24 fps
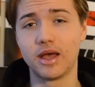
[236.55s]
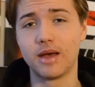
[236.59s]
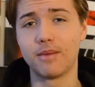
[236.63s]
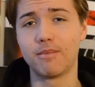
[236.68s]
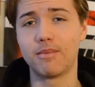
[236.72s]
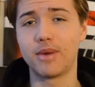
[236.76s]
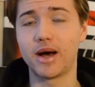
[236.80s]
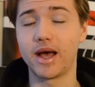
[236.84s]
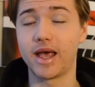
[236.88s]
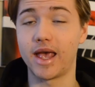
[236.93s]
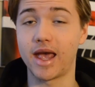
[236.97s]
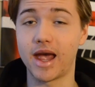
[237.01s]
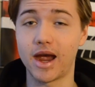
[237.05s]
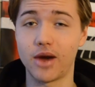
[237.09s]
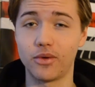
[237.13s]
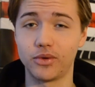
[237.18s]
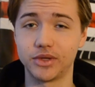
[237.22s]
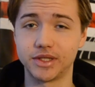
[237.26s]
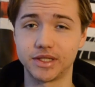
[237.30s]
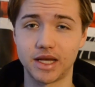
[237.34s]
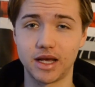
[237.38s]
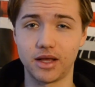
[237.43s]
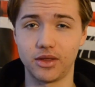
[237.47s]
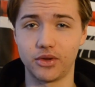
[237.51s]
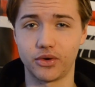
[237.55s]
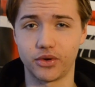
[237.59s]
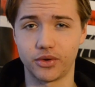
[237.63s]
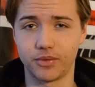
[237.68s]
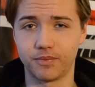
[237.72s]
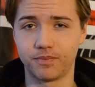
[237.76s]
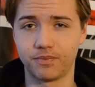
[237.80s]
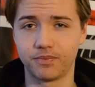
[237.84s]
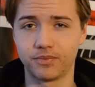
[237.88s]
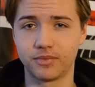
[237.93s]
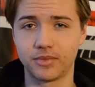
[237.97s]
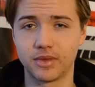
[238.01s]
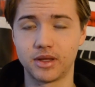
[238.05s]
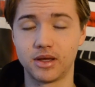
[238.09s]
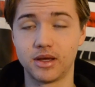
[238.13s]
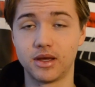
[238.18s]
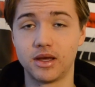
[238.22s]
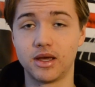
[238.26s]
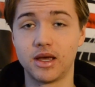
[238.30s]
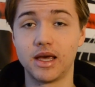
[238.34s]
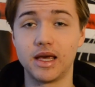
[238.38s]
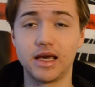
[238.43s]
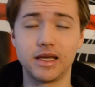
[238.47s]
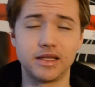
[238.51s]
by Harris Heller.
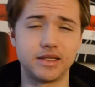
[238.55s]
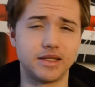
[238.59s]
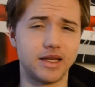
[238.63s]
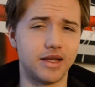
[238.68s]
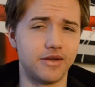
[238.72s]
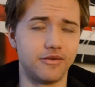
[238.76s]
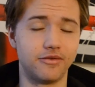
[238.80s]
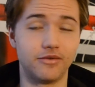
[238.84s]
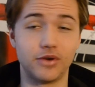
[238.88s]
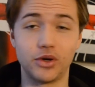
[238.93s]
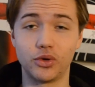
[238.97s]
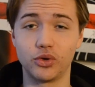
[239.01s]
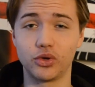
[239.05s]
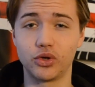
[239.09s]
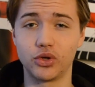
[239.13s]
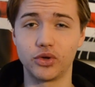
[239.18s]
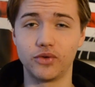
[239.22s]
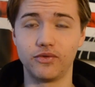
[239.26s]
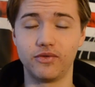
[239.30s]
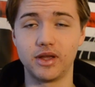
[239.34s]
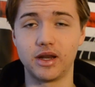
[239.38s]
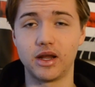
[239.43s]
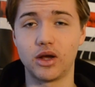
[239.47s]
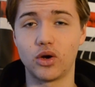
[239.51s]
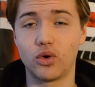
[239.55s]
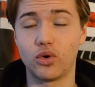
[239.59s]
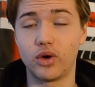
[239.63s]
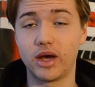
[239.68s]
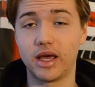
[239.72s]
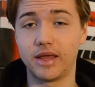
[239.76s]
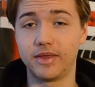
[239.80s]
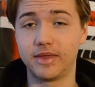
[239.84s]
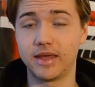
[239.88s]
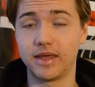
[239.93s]
It's a very good video and